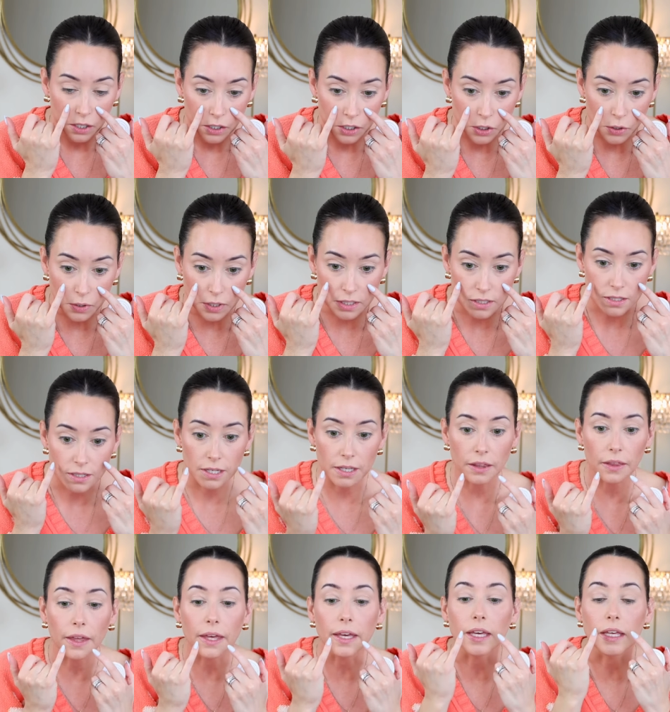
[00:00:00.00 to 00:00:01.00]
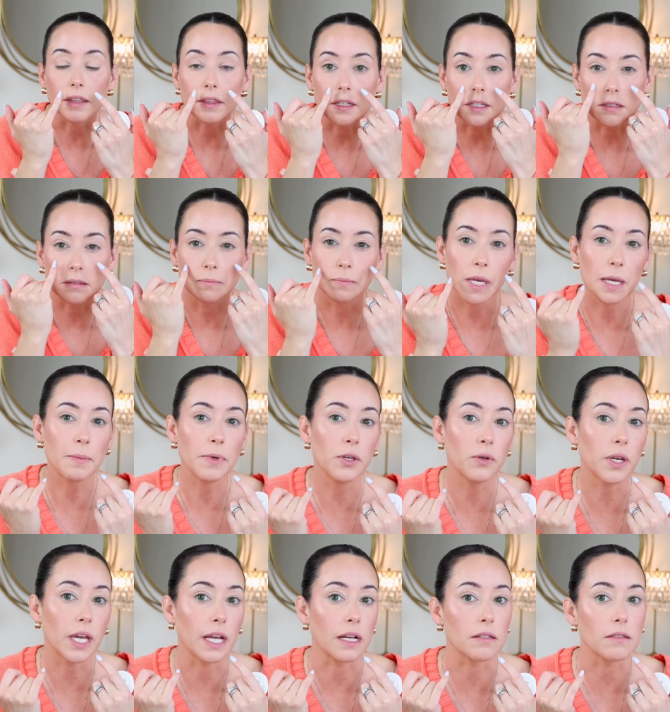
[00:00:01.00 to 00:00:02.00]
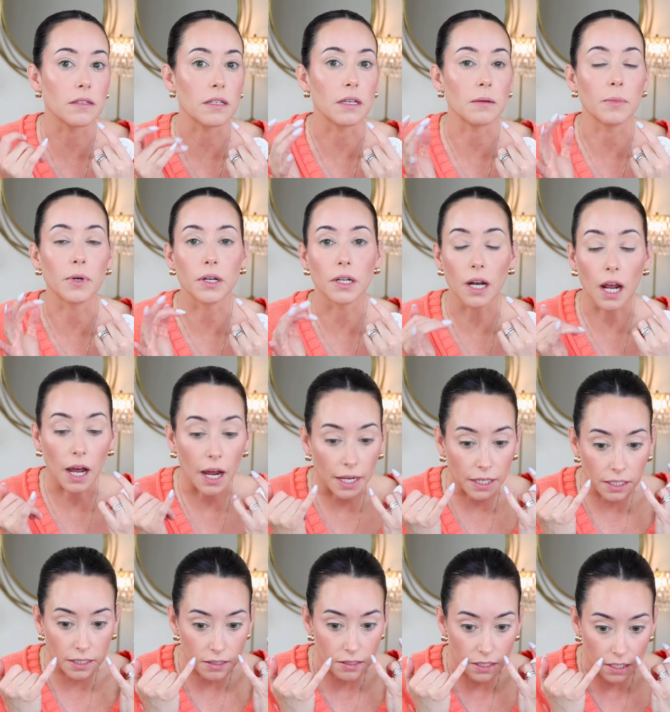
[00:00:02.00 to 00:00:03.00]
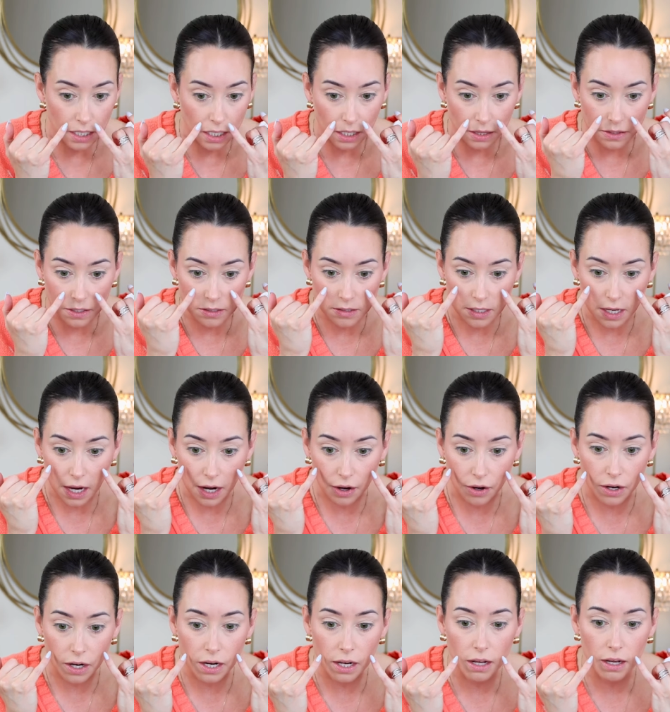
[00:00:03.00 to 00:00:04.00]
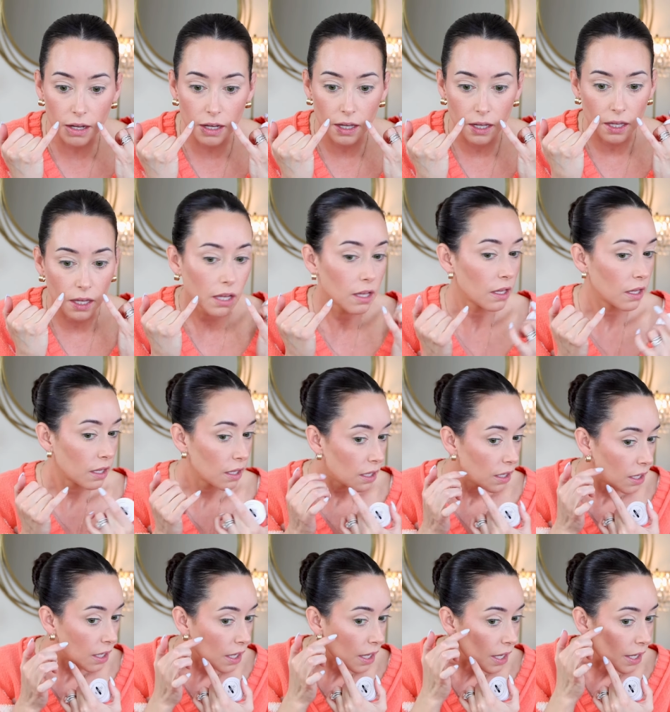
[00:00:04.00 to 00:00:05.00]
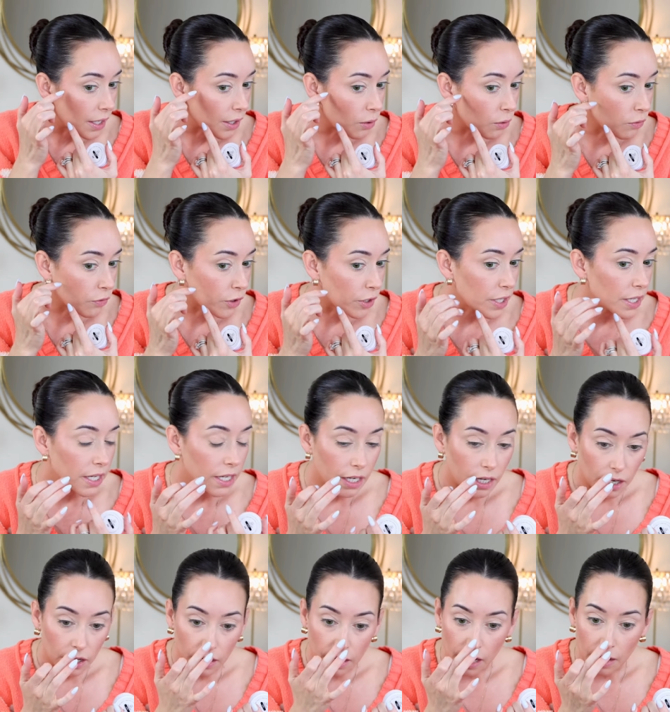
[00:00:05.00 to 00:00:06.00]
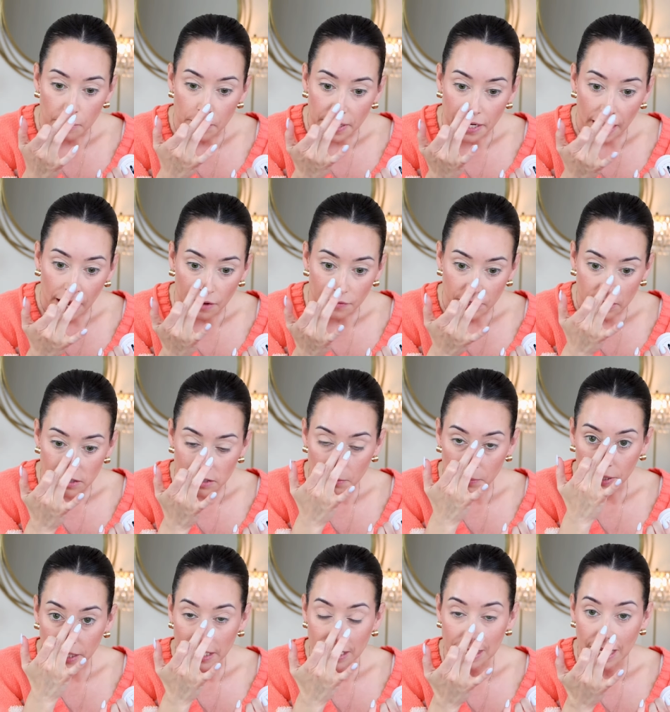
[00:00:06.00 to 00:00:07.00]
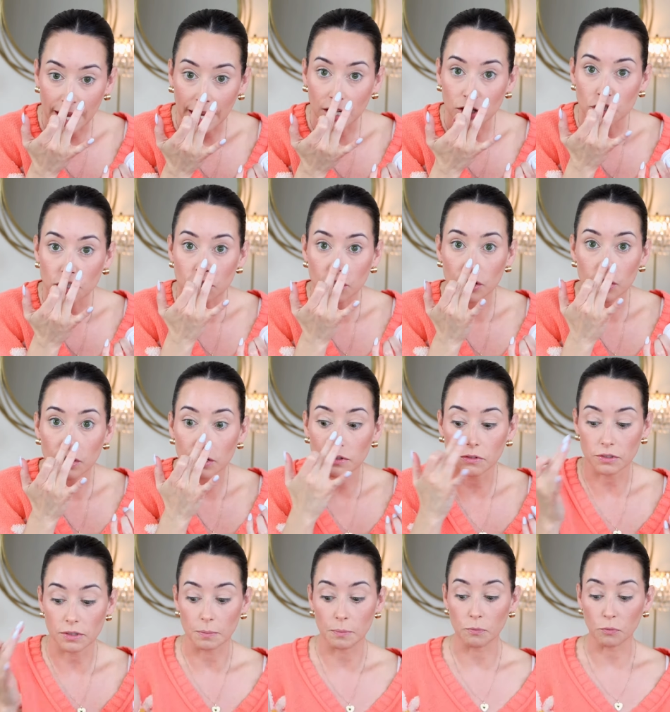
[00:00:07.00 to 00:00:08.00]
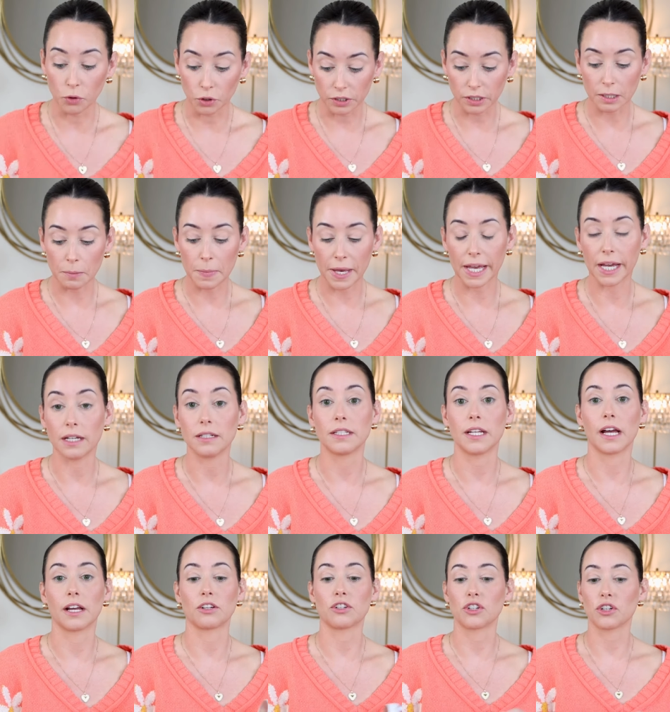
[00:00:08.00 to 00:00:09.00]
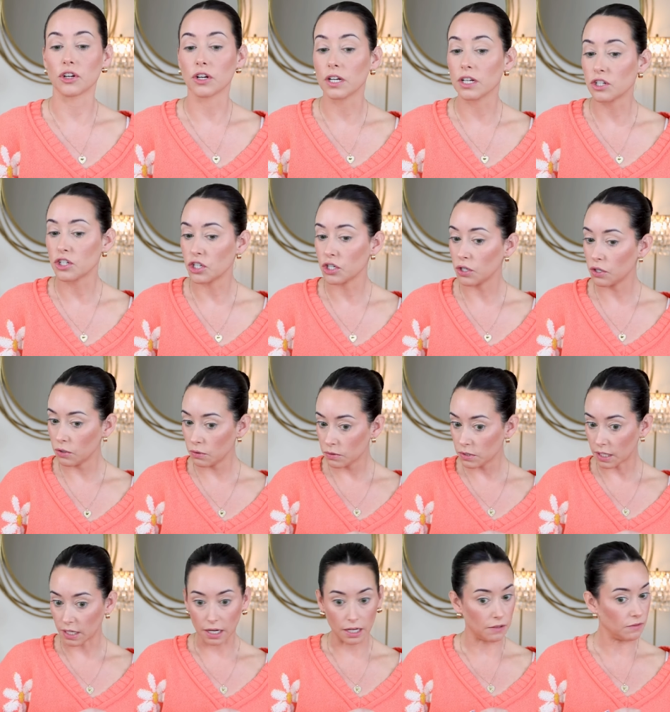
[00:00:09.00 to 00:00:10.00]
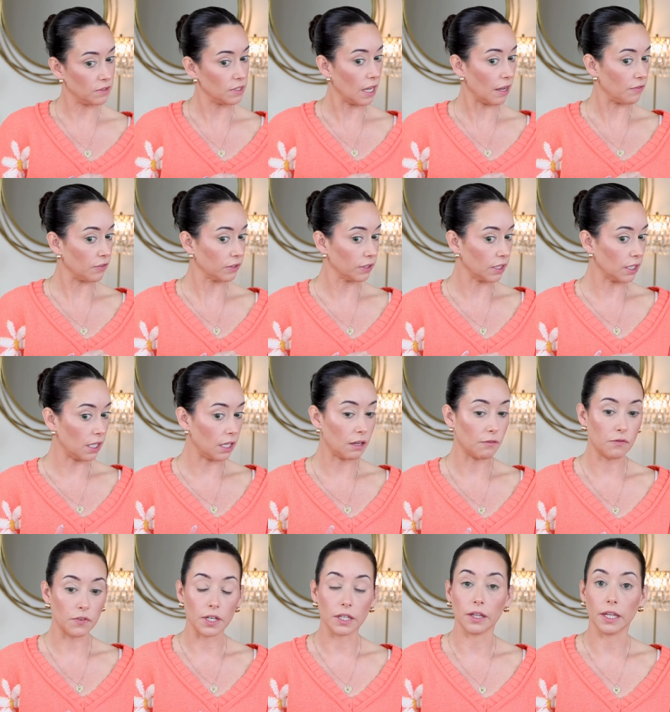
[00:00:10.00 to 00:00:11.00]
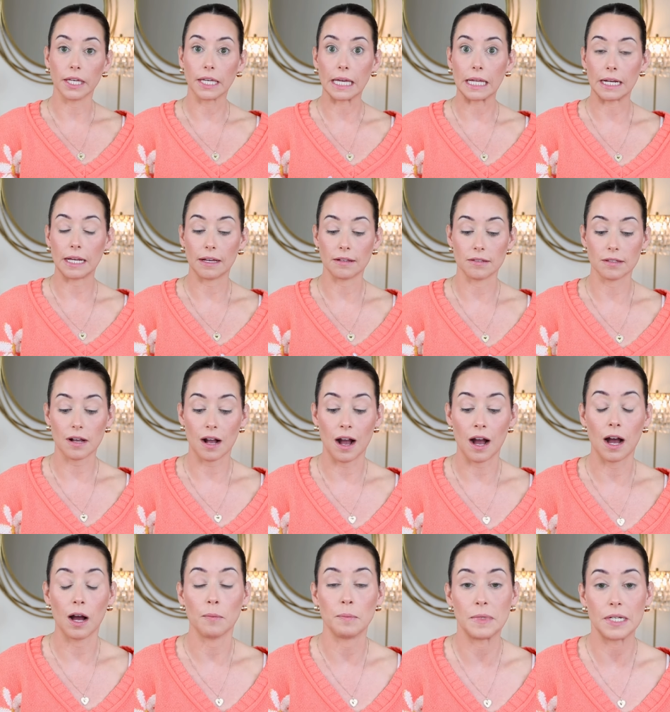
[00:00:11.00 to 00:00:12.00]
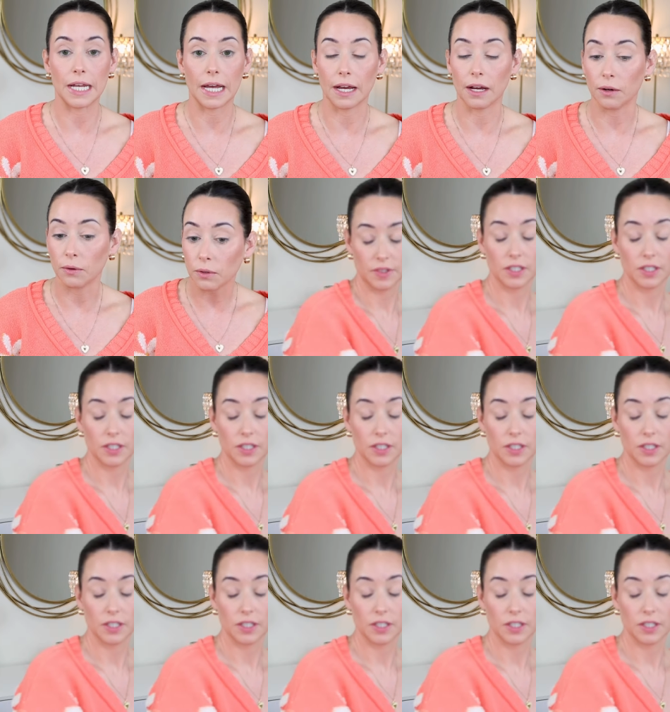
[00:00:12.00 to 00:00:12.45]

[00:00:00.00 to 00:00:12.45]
you can see like in the, maybe you can't see, but I can see in this area and over here, I've been having some like texture, some really bad texture issues. And I definitely feel like it has calmed down.